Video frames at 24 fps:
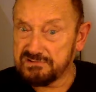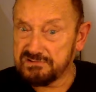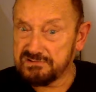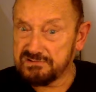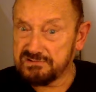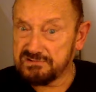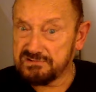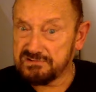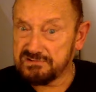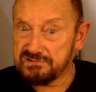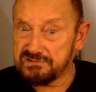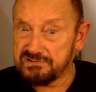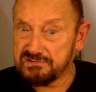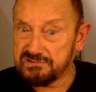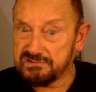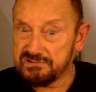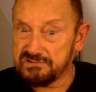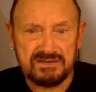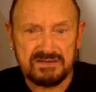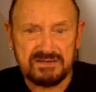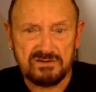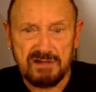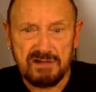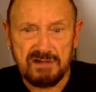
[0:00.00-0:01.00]
Is
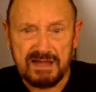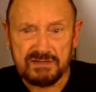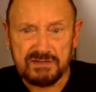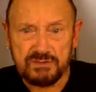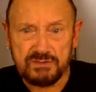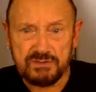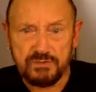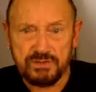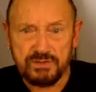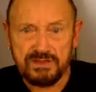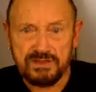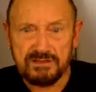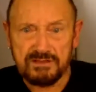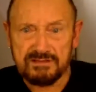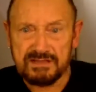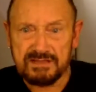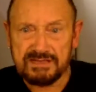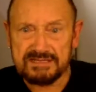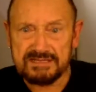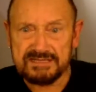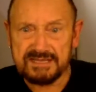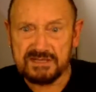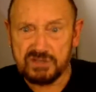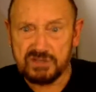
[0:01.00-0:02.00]
that all right, do you think? And
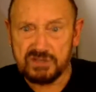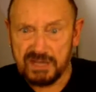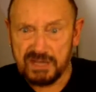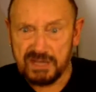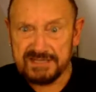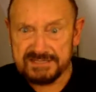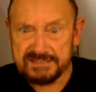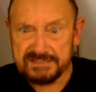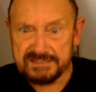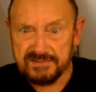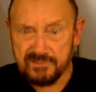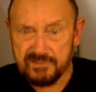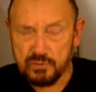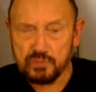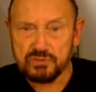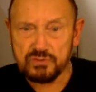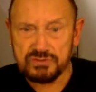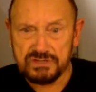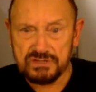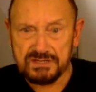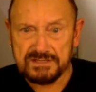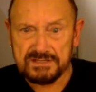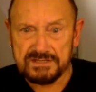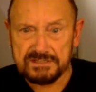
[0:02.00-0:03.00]
they said, yes, of
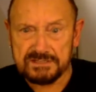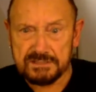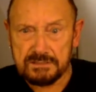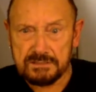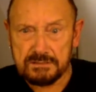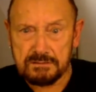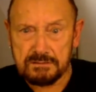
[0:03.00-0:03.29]
course it is.